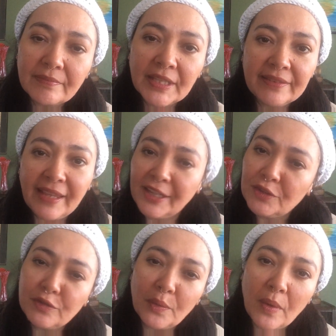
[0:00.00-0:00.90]
And thank
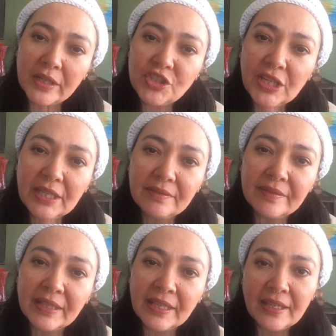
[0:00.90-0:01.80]
you for watching.
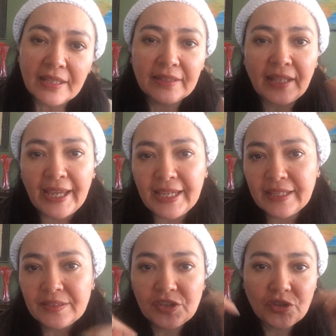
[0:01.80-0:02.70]
Like
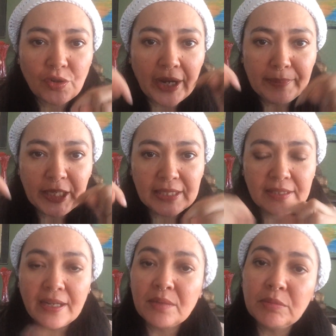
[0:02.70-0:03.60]
and
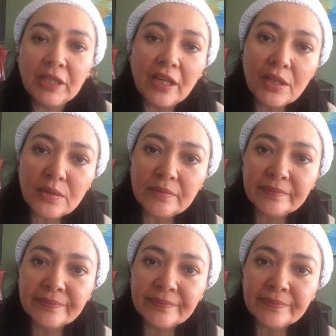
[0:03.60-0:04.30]
scribees down below.